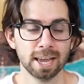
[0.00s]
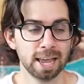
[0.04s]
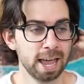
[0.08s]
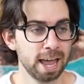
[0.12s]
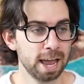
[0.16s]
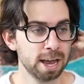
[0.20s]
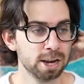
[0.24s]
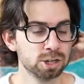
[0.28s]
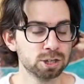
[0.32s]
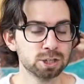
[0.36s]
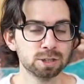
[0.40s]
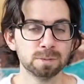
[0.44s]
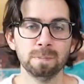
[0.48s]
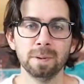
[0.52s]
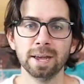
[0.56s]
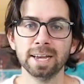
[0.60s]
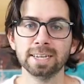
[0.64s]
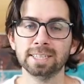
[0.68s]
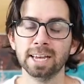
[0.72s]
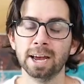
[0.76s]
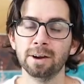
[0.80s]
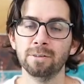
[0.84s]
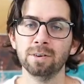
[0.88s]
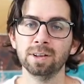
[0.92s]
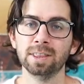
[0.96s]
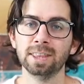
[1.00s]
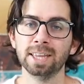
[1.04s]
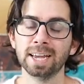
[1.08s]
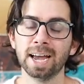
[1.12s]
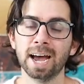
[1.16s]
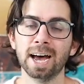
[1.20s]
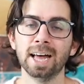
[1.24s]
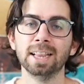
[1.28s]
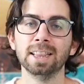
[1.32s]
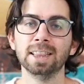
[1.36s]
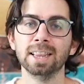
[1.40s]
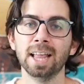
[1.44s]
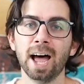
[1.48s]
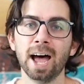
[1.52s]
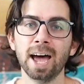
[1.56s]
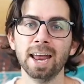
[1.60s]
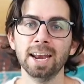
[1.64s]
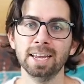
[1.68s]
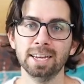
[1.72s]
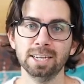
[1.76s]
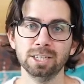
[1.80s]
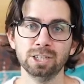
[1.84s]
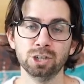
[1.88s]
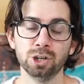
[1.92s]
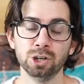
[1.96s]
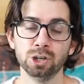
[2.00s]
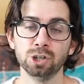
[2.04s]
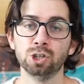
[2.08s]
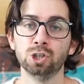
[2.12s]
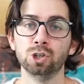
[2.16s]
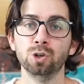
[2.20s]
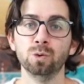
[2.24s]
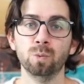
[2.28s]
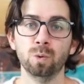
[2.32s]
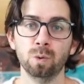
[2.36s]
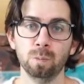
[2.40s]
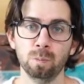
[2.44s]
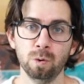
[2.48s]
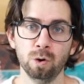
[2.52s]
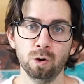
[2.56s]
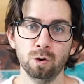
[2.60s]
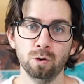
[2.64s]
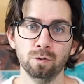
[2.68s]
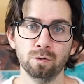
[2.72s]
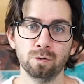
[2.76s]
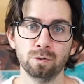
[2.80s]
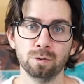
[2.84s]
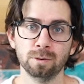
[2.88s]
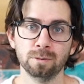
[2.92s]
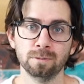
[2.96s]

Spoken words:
It just makes everything a lot easier to remove.